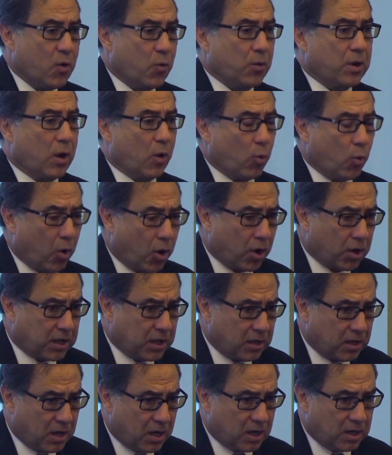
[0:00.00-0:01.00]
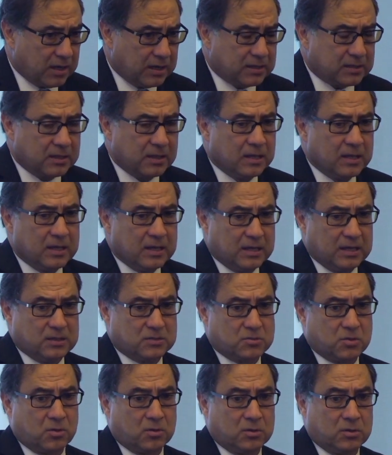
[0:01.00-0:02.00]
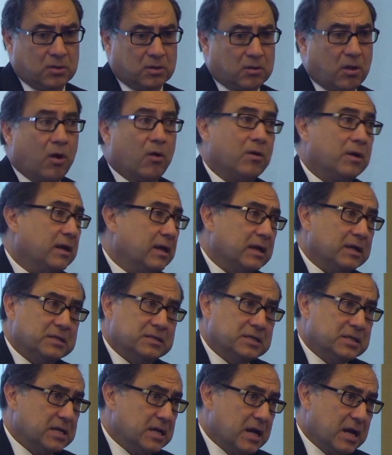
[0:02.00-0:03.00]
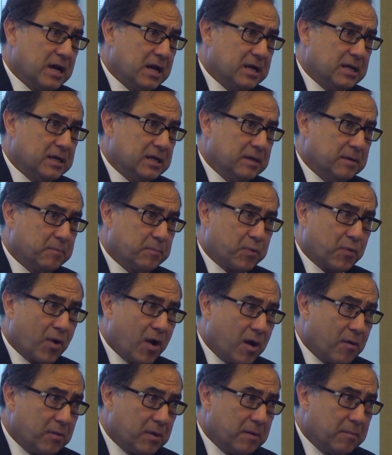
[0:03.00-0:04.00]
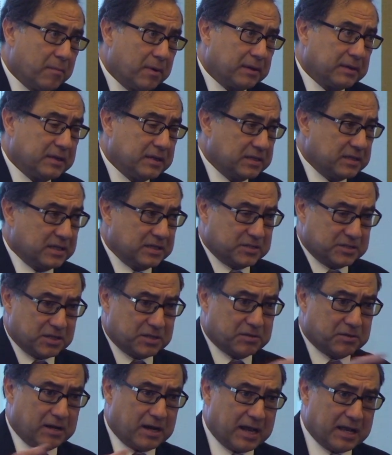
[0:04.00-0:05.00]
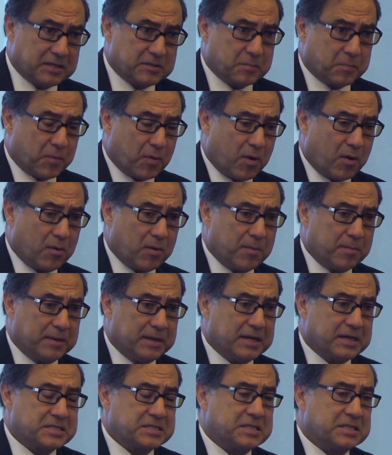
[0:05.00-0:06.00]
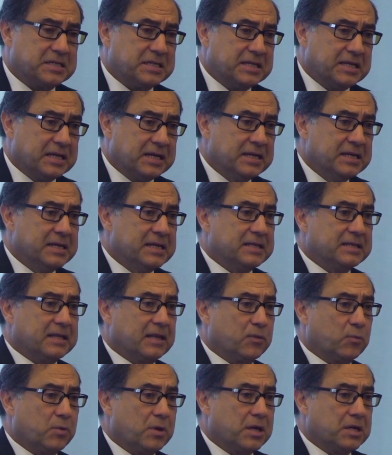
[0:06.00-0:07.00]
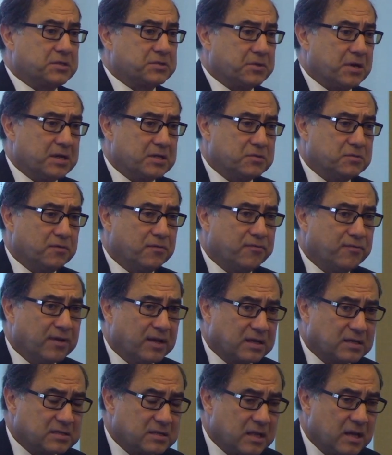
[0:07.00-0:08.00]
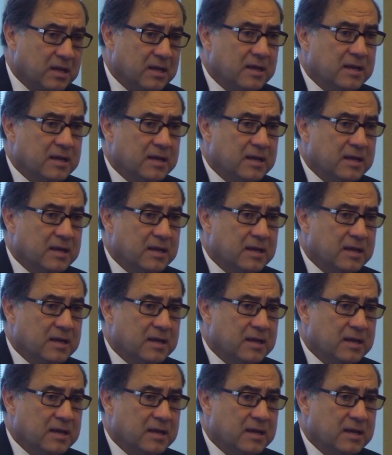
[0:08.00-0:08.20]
We are working on it. It's not only a GA problem, but a generalized problem in Argentina that we are trying to fix.